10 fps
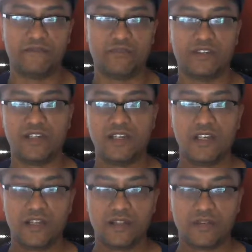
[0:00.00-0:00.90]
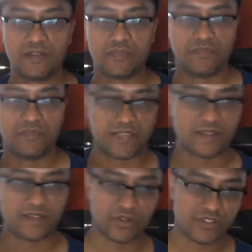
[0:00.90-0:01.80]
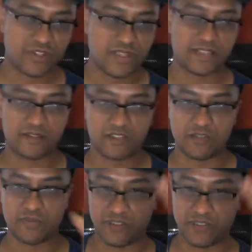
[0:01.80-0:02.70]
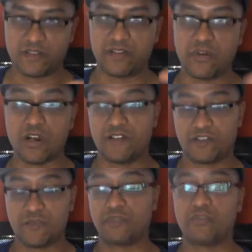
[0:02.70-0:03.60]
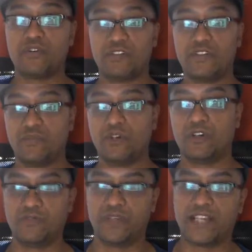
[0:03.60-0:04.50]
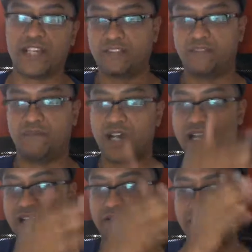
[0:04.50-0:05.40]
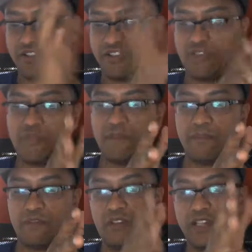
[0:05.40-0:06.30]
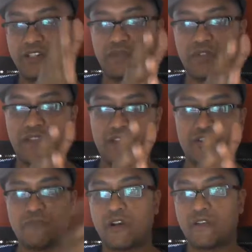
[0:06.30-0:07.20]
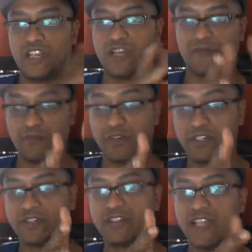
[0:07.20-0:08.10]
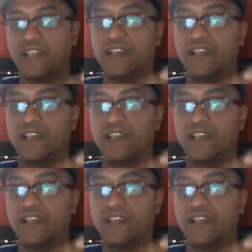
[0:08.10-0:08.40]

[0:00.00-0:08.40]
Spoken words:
Whereas, the person that's supposedly the smartest person in the world is being tested by this group of people. Well, collectively, they're smarter than him, from what you were saying.